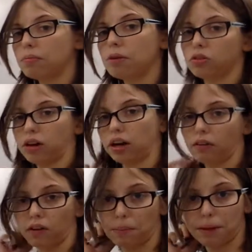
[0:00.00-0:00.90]
most
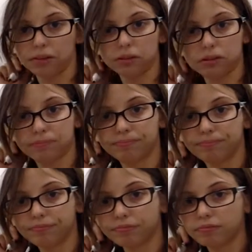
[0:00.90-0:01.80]
reactive nonmetals.
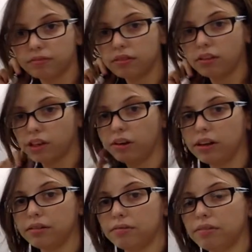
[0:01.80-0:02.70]
All
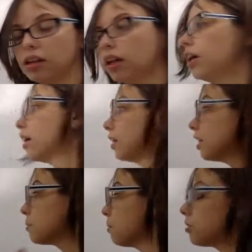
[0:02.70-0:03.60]
right. And
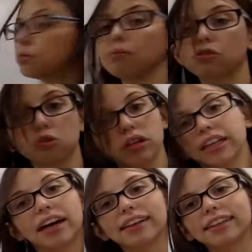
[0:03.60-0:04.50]
last but most certainly not